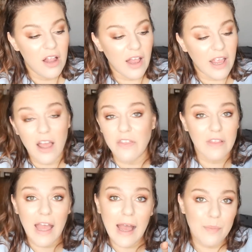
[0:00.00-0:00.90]
Like, I think
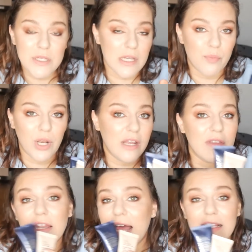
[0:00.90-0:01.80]
they're absolutely brilliant.
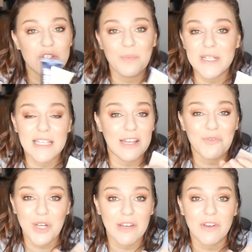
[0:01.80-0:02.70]
They last on my
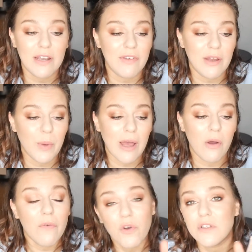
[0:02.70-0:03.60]
skin really well.
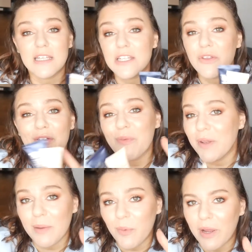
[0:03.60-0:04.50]
Of course they do, they're from the
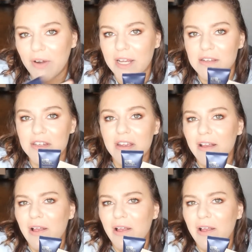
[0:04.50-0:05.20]
Double Wear range.